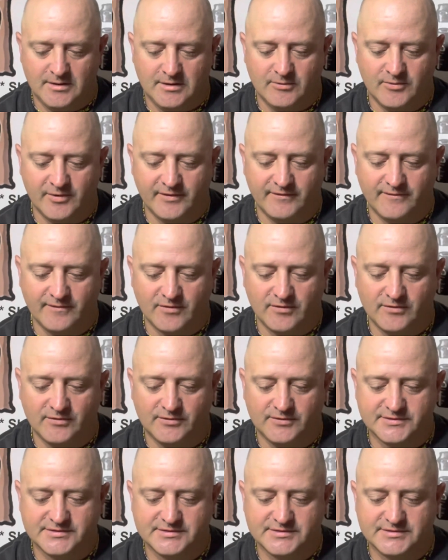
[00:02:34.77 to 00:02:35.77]

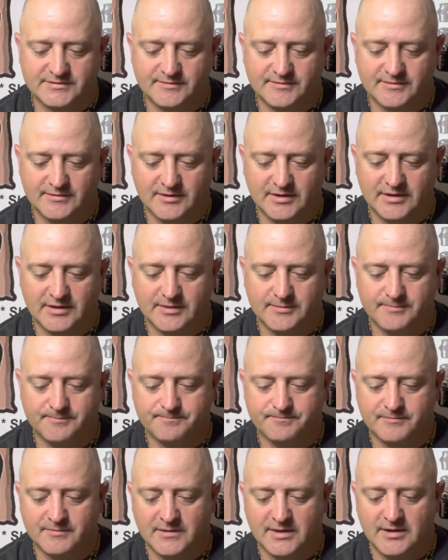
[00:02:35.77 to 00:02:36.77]
referrals um,
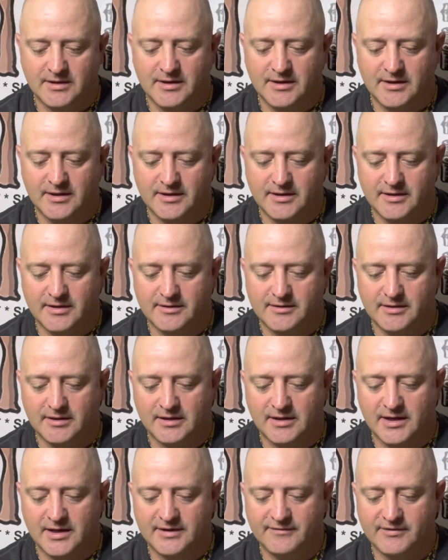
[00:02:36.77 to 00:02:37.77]
and a
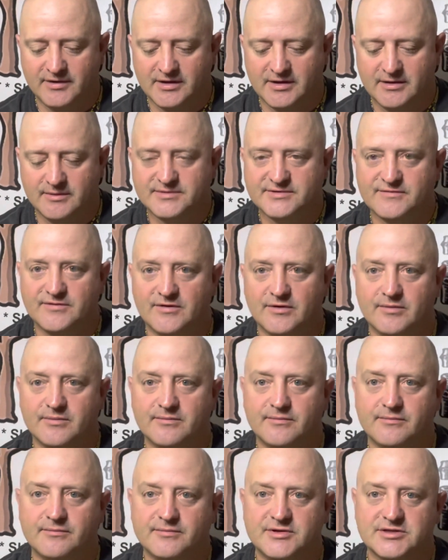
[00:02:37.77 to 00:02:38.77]
lot of it comes
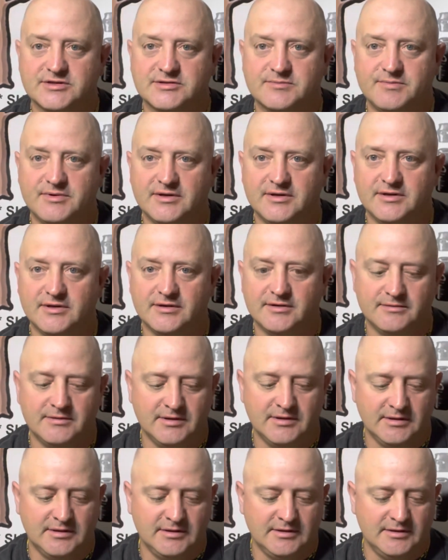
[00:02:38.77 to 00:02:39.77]
from just being
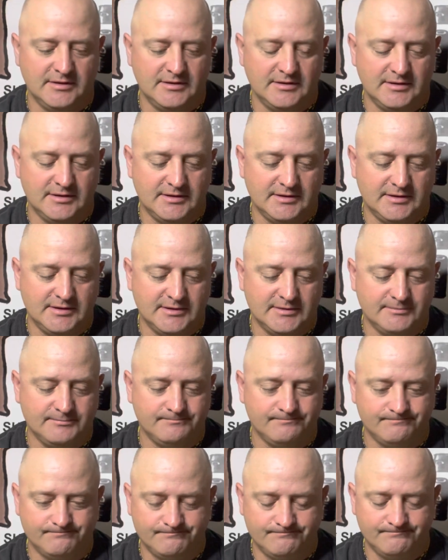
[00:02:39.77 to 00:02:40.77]
uh,
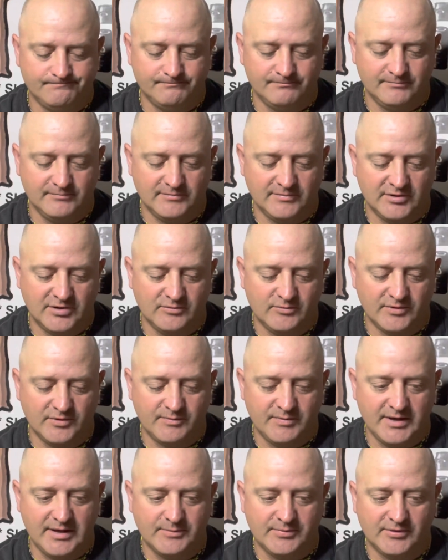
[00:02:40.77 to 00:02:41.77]
good with
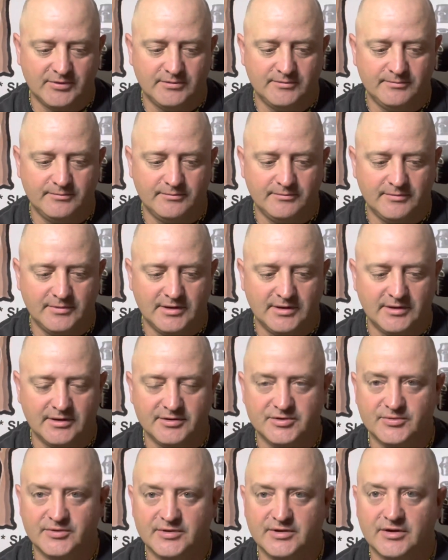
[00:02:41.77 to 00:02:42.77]
people, uh,
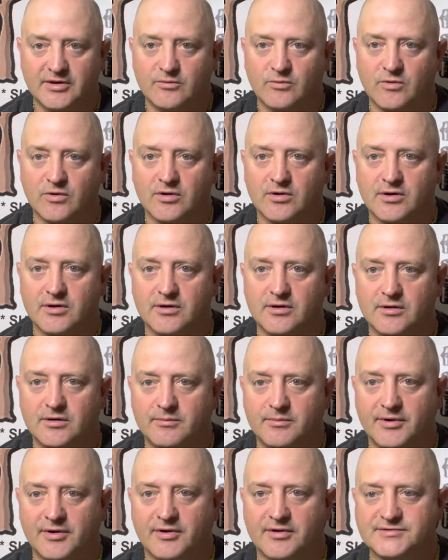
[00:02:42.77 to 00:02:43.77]
doing good work,
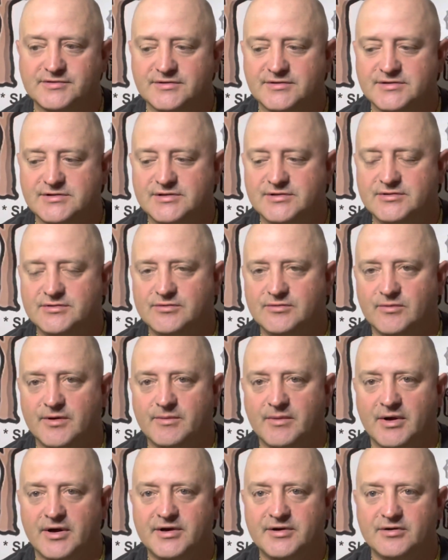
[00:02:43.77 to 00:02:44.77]
but also too,
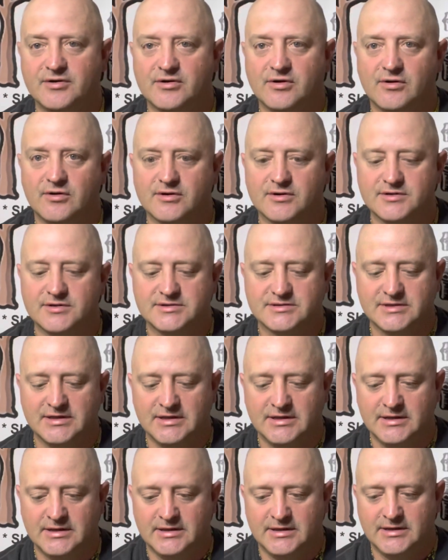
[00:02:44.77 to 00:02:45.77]
reminder cards.
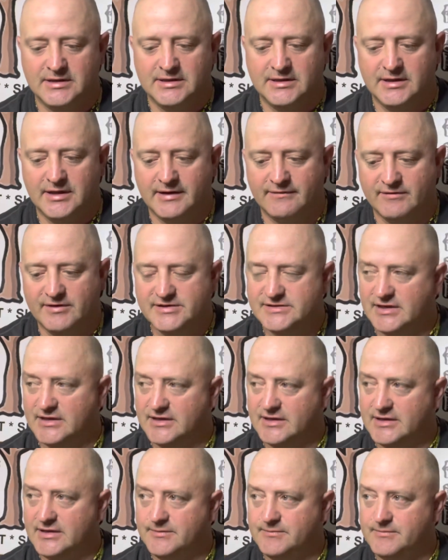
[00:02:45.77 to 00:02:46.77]
Every
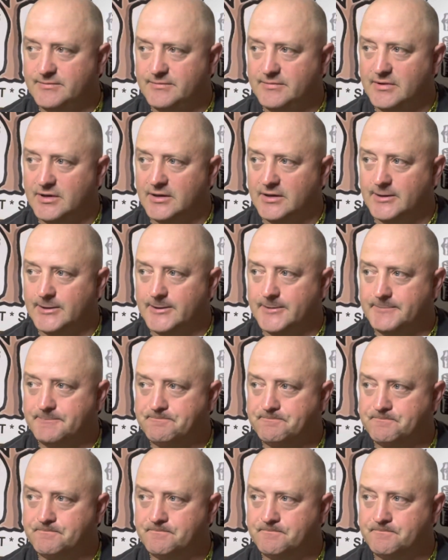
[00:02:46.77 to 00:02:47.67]
time um,